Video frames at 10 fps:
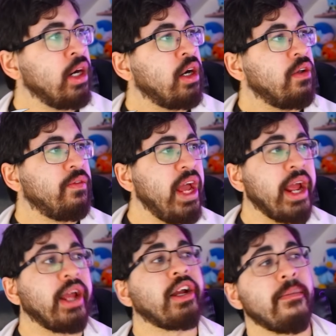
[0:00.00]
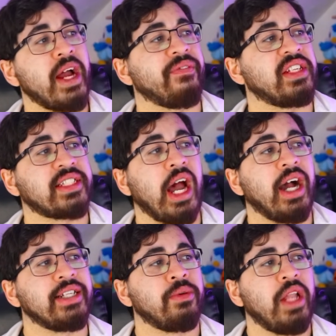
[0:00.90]
They command the
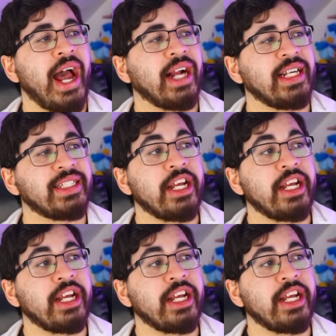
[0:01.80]
skies and will act as a